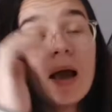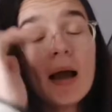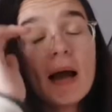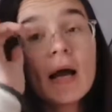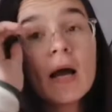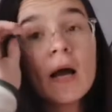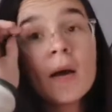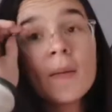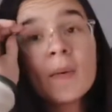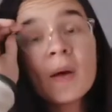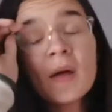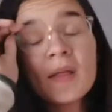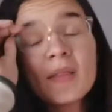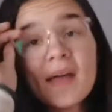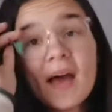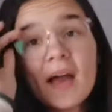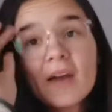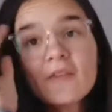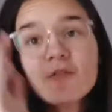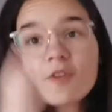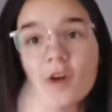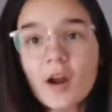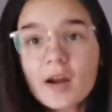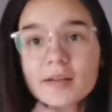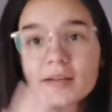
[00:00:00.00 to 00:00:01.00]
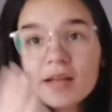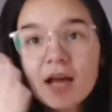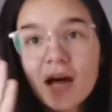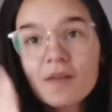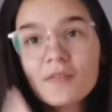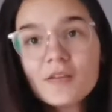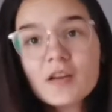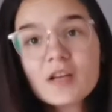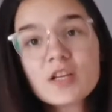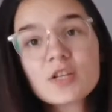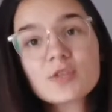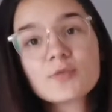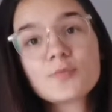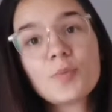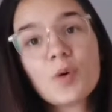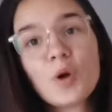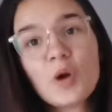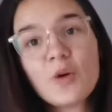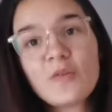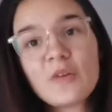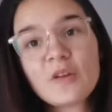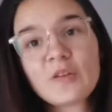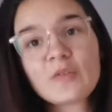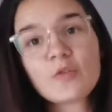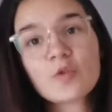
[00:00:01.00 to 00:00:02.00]
That front cover is
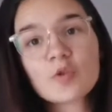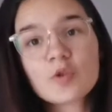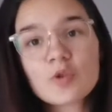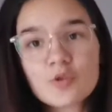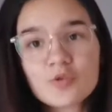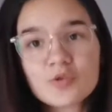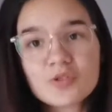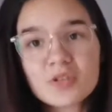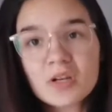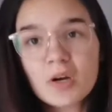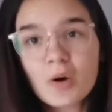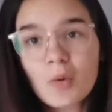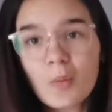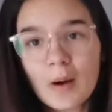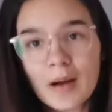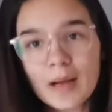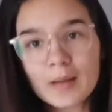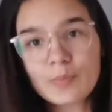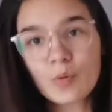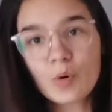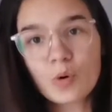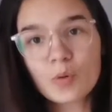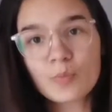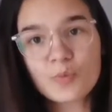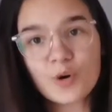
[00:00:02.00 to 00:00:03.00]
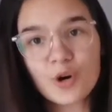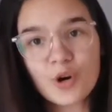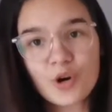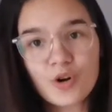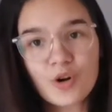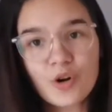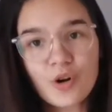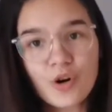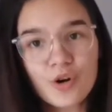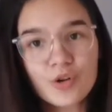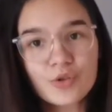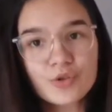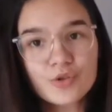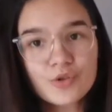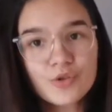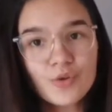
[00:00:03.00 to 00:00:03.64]
perfect for using a whiteboard marker on.